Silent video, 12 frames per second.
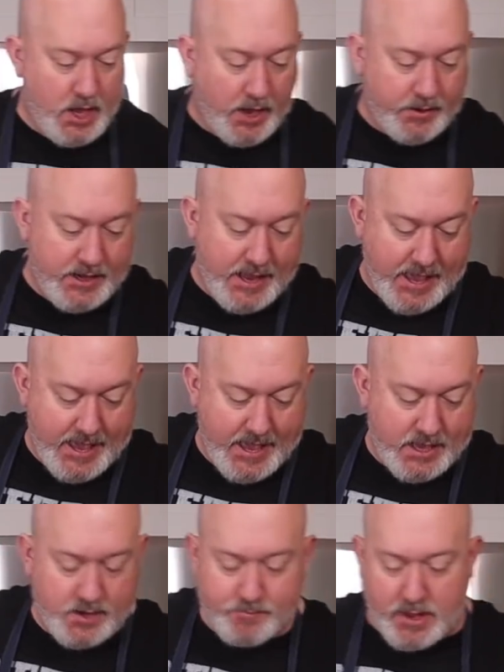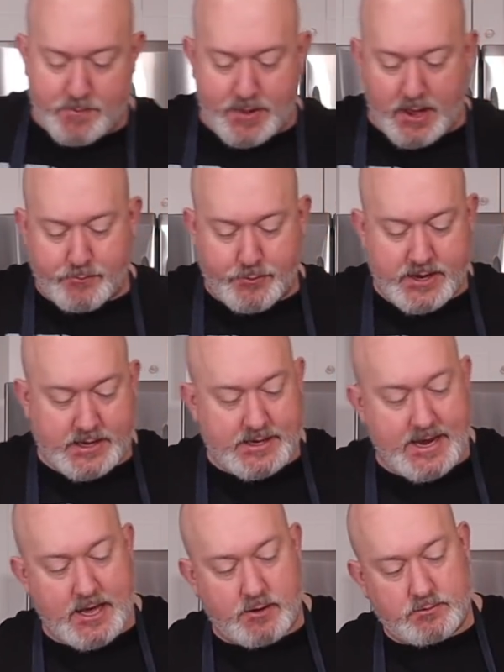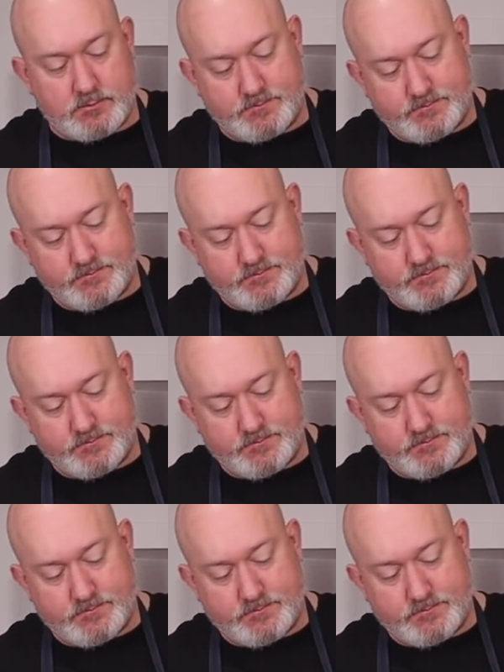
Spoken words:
I'm going to add my paprika now.